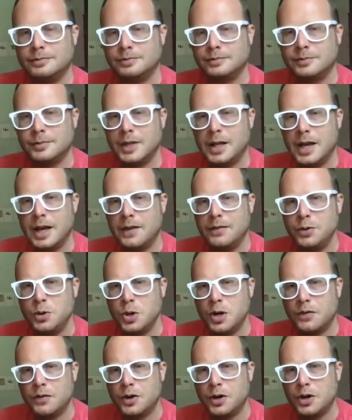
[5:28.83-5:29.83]
Have you
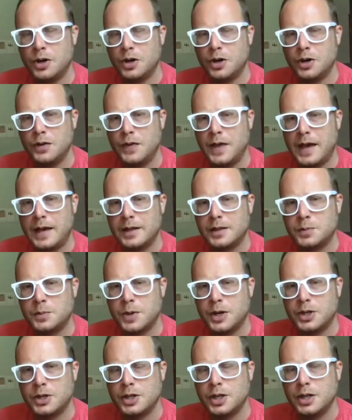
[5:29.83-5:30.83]
ever heard that
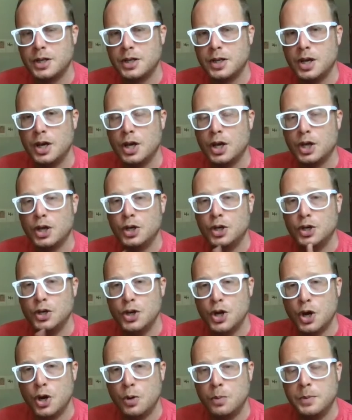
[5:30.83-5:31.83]
expression,
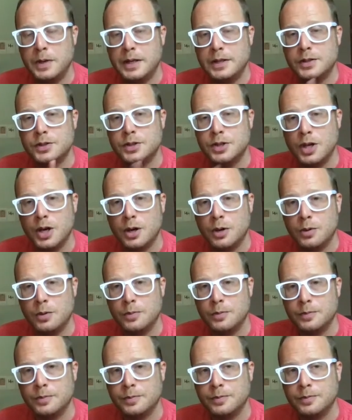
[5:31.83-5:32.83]
no means no?
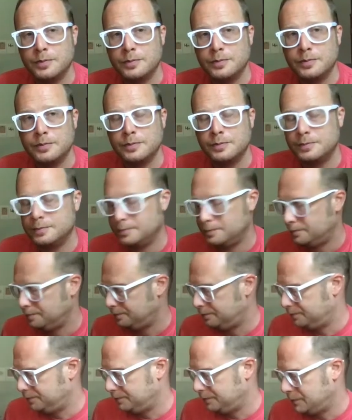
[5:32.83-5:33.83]

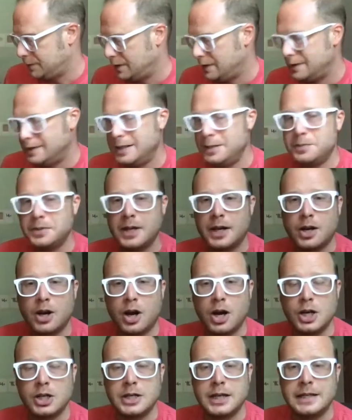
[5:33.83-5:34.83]
Seems like
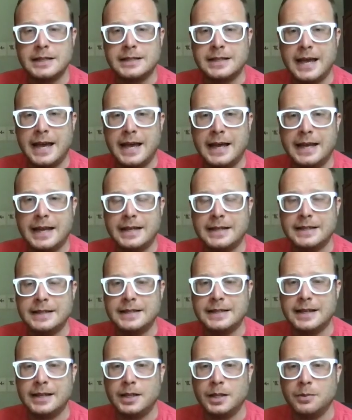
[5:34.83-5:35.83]
RJ's dad had to
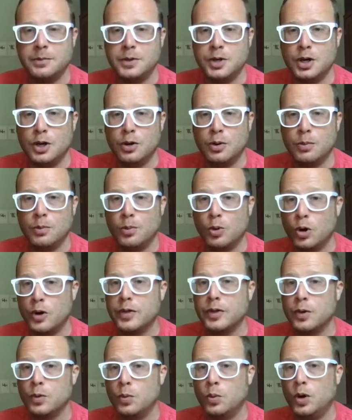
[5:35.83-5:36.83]
tell him no more
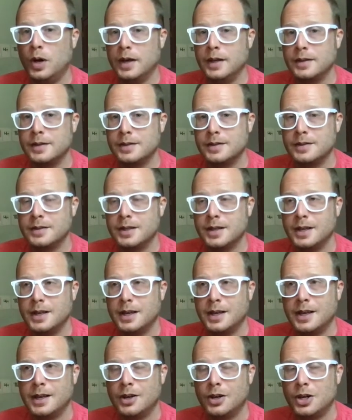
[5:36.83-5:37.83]
than once.
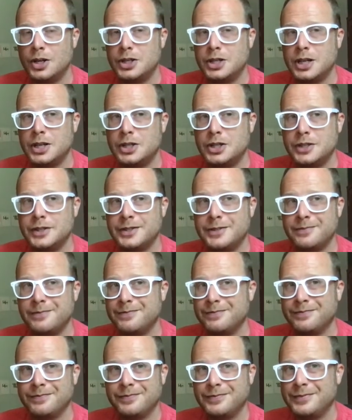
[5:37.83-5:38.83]
RJ just
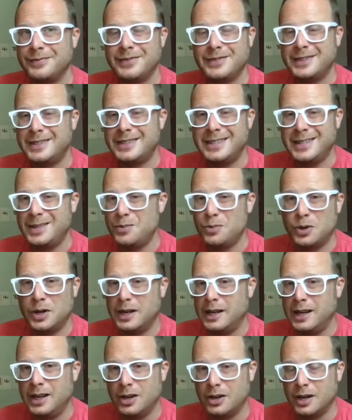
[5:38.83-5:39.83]
didn't want
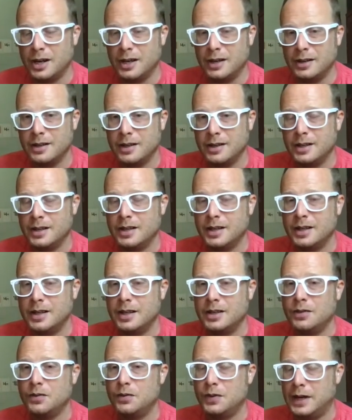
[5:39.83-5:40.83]
to hear it.
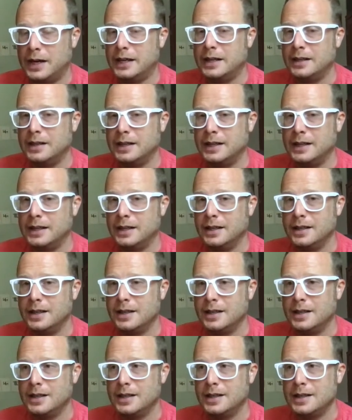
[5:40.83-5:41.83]
Finally,
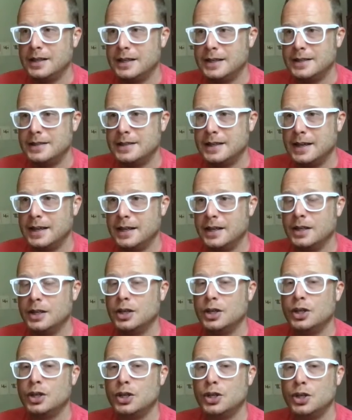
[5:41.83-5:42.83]
he said,
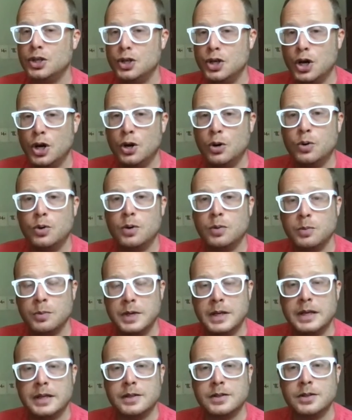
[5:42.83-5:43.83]
no
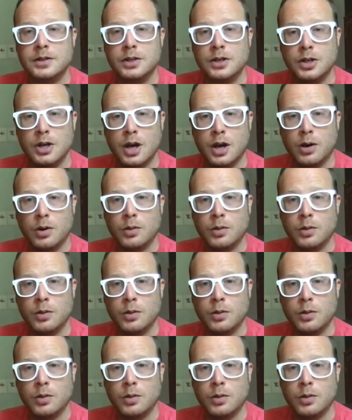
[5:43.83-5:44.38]
means no.